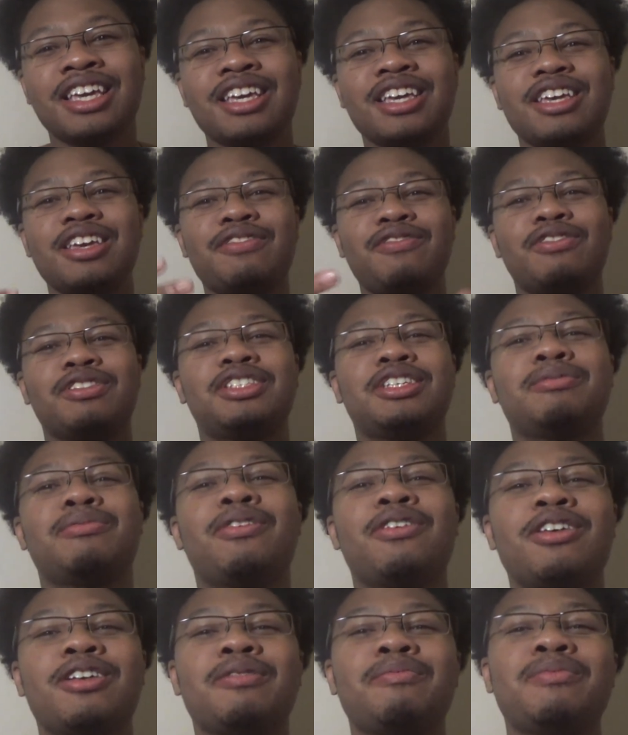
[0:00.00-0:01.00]
If you want to see
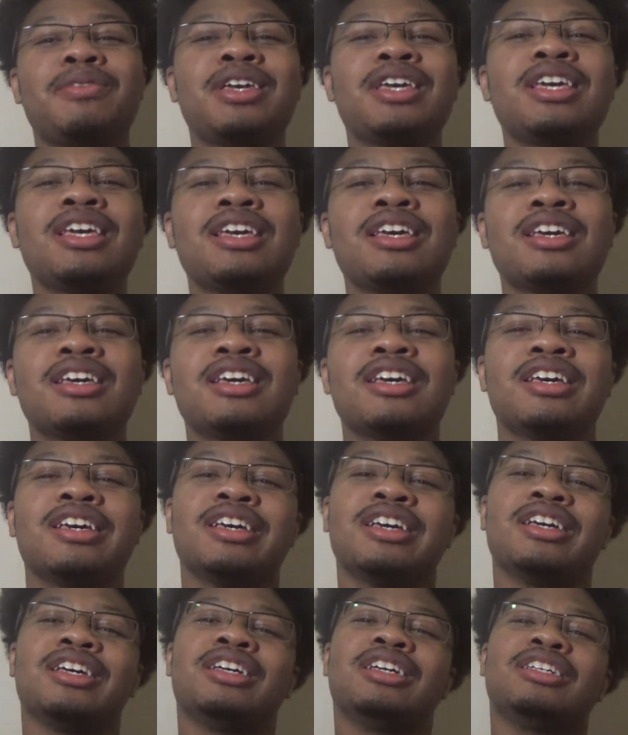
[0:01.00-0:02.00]
more of me,
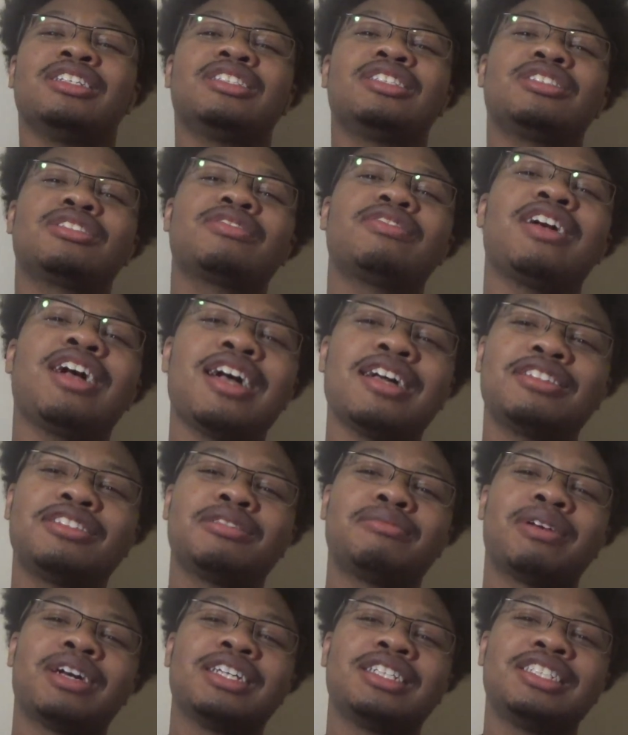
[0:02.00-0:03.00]
subscribe to
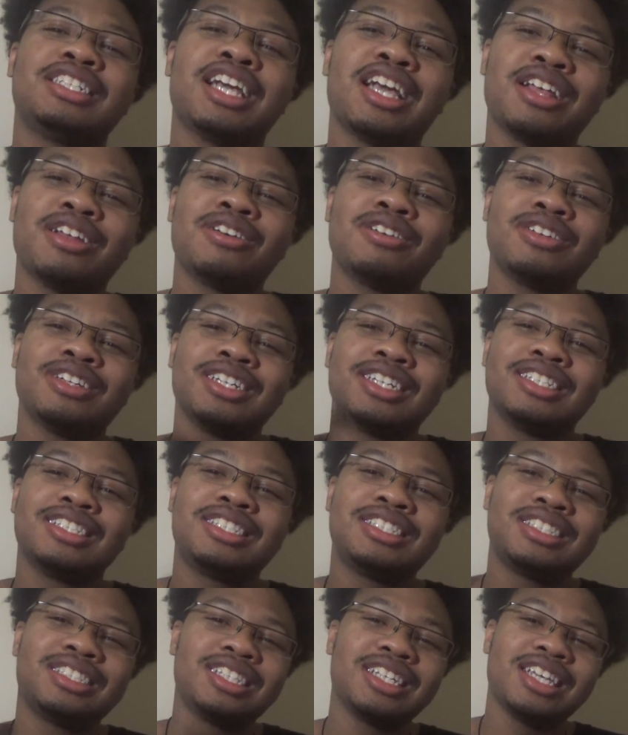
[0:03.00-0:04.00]
my channel. And
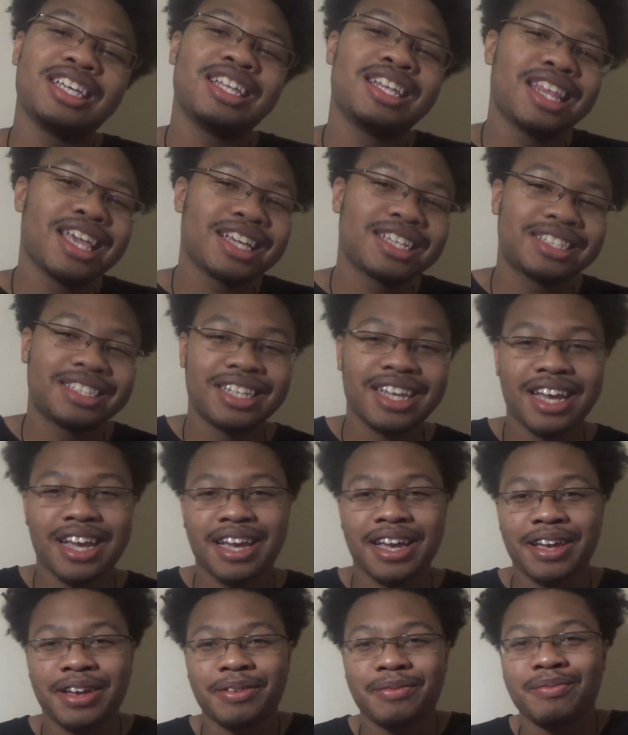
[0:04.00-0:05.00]
see you next
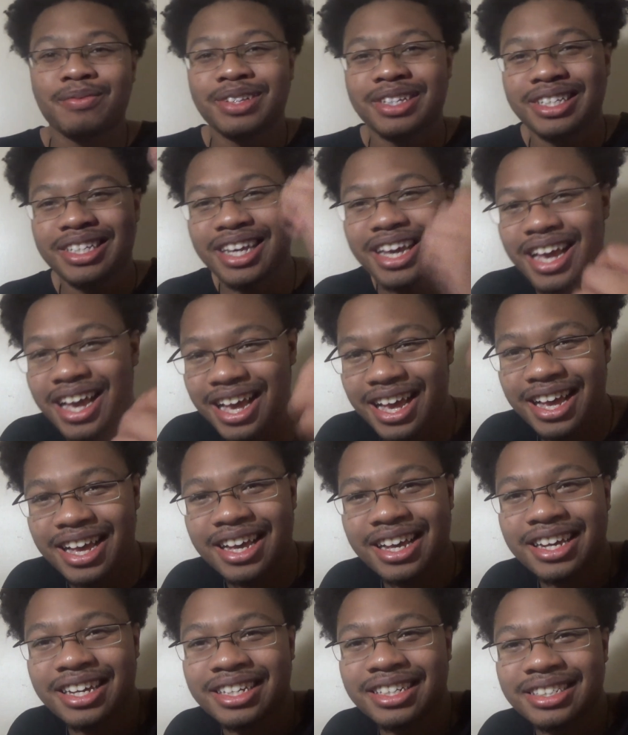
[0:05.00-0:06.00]
time.
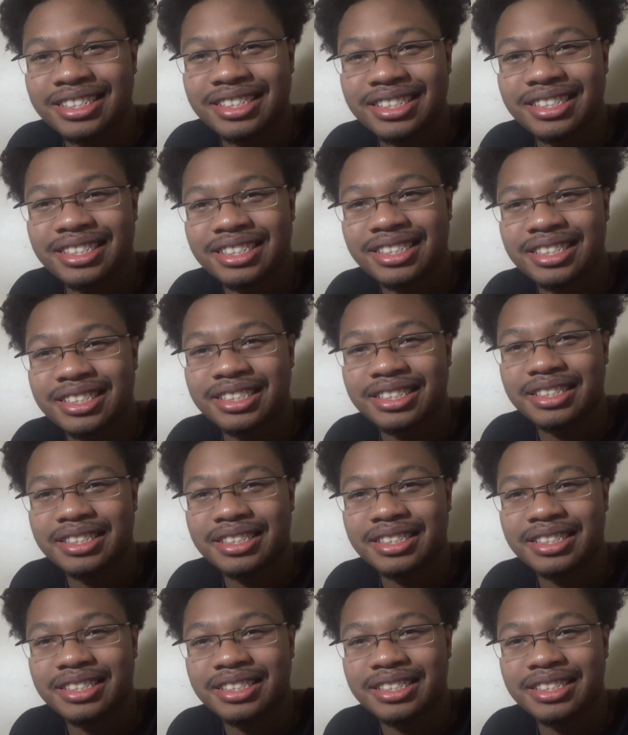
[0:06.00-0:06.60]
Yes.